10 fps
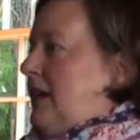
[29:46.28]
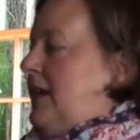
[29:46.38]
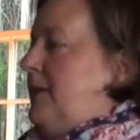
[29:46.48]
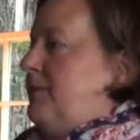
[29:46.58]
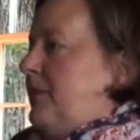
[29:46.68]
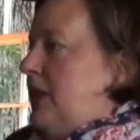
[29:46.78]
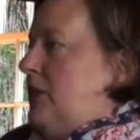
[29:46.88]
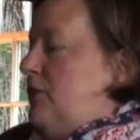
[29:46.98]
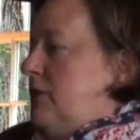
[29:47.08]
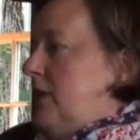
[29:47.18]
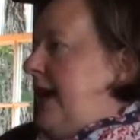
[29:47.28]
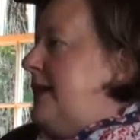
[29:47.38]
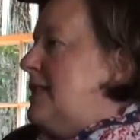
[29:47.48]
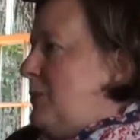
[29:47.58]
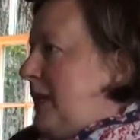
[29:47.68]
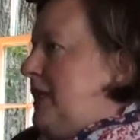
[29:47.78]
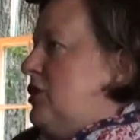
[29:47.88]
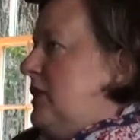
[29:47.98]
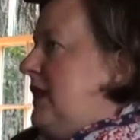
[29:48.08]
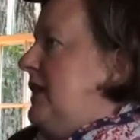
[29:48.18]
um, you know,
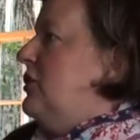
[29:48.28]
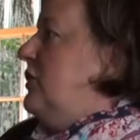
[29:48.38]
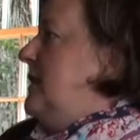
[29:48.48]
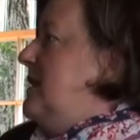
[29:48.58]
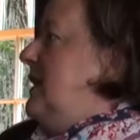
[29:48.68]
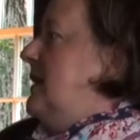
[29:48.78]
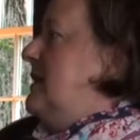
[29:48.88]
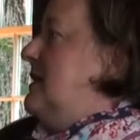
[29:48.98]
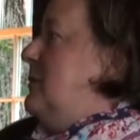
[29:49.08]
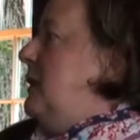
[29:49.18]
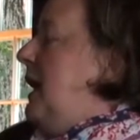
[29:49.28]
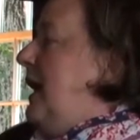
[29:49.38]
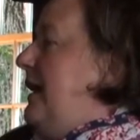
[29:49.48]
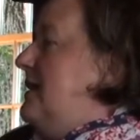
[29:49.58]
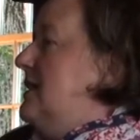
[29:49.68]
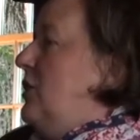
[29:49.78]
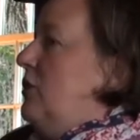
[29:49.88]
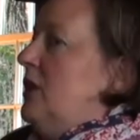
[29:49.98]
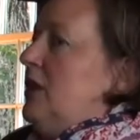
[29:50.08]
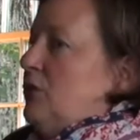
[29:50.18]
exponentially increasing the supply.
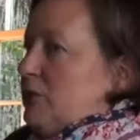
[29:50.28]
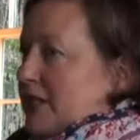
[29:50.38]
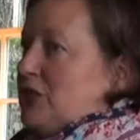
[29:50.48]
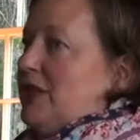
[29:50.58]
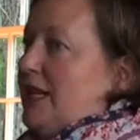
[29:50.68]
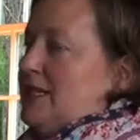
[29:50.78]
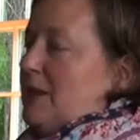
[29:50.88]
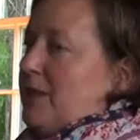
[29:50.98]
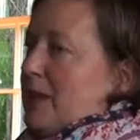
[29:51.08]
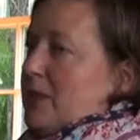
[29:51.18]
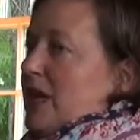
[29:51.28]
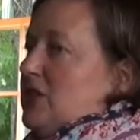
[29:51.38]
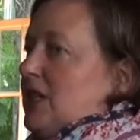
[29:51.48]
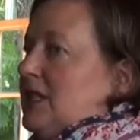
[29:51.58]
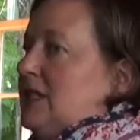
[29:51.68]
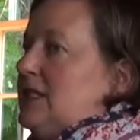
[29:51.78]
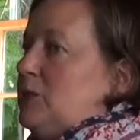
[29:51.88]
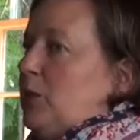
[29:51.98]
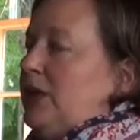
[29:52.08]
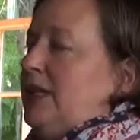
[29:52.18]
So Richard heads up that project at
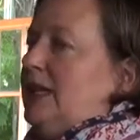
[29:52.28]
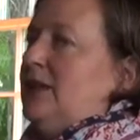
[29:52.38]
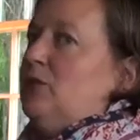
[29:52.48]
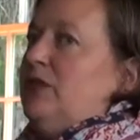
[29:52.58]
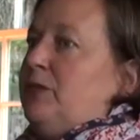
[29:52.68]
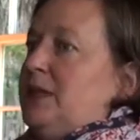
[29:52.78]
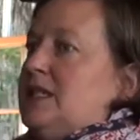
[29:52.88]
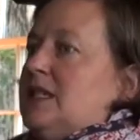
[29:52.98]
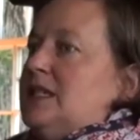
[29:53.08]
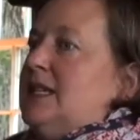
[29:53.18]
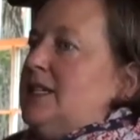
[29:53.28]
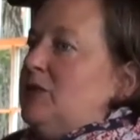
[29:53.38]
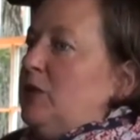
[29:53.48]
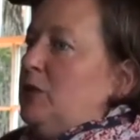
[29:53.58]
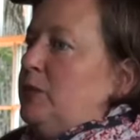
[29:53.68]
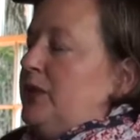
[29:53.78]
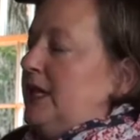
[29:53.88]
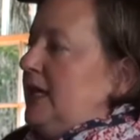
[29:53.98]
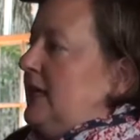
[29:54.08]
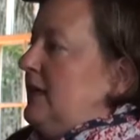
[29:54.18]
this point, and we've been successful
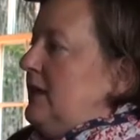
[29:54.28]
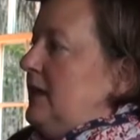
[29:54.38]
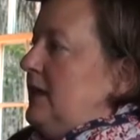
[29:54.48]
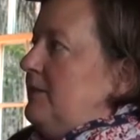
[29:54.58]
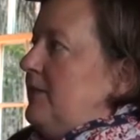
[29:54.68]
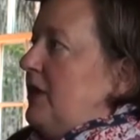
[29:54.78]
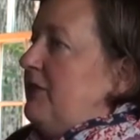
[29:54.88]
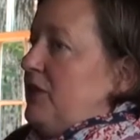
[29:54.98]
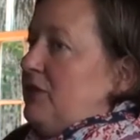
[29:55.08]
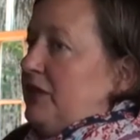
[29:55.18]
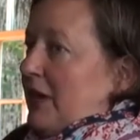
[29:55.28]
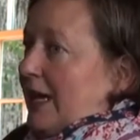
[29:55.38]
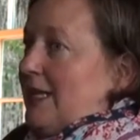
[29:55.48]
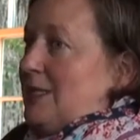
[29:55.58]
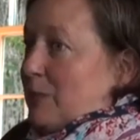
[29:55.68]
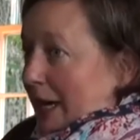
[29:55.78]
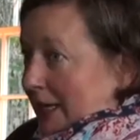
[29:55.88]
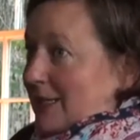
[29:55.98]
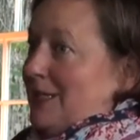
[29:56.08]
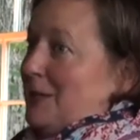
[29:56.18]
bringing um, a few varieties
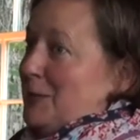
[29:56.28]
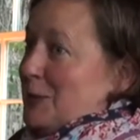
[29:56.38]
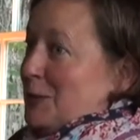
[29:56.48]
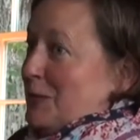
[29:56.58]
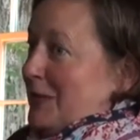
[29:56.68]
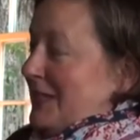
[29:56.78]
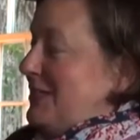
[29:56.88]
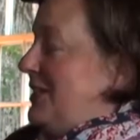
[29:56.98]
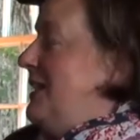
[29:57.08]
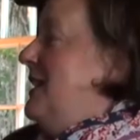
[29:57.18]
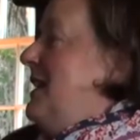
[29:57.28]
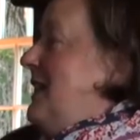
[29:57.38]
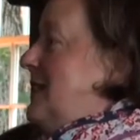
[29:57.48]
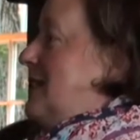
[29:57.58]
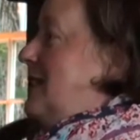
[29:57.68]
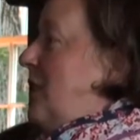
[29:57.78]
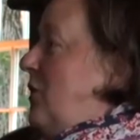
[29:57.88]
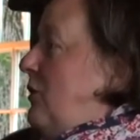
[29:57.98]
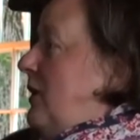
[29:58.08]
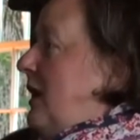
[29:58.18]
back into commercial production. So
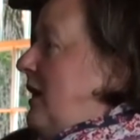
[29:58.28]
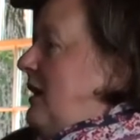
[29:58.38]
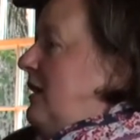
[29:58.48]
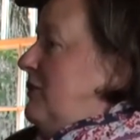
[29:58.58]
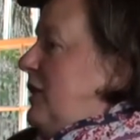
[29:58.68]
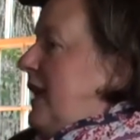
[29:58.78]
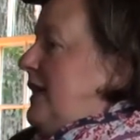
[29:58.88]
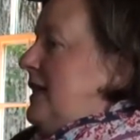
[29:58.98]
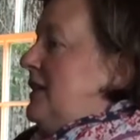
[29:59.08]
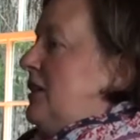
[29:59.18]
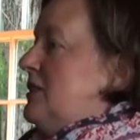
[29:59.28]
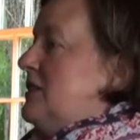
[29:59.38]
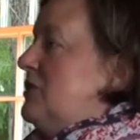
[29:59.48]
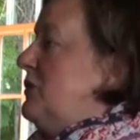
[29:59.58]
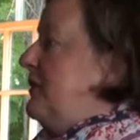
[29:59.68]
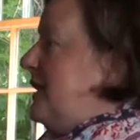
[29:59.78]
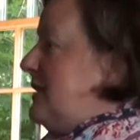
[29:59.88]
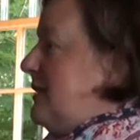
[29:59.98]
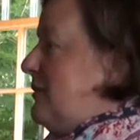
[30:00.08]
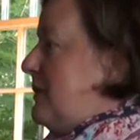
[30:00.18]
uh, a variety called
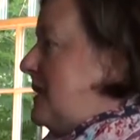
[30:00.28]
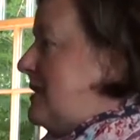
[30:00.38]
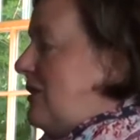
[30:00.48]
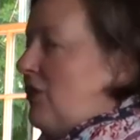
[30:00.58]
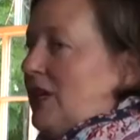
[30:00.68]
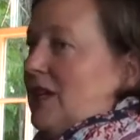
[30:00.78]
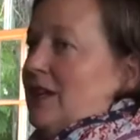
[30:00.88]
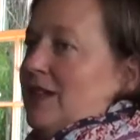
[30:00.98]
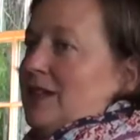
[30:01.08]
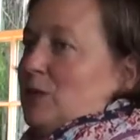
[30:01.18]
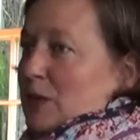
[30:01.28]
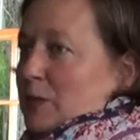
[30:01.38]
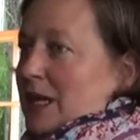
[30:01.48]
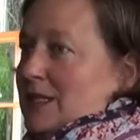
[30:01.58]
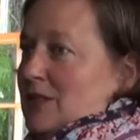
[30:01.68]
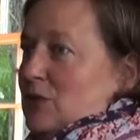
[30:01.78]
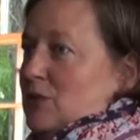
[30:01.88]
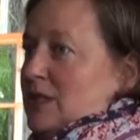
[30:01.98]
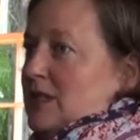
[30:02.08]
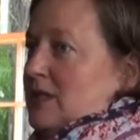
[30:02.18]
Servinta from Estonia that Will Bonsall
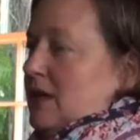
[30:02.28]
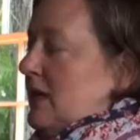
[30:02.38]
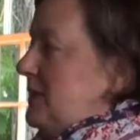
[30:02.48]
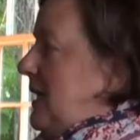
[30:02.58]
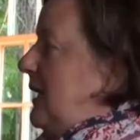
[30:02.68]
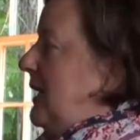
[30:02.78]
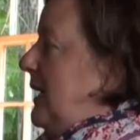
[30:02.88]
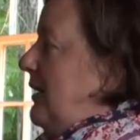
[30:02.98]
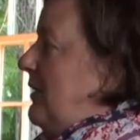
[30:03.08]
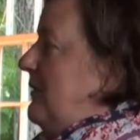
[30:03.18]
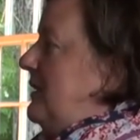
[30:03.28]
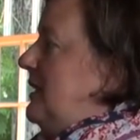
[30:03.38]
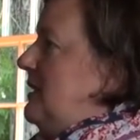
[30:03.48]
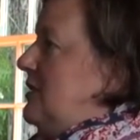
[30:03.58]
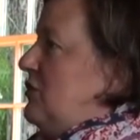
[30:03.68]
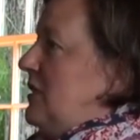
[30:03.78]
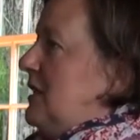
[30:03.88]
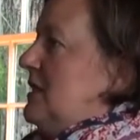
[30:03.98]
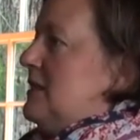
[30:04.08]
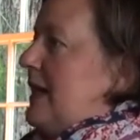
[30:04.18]
was uh, taking care of in industry is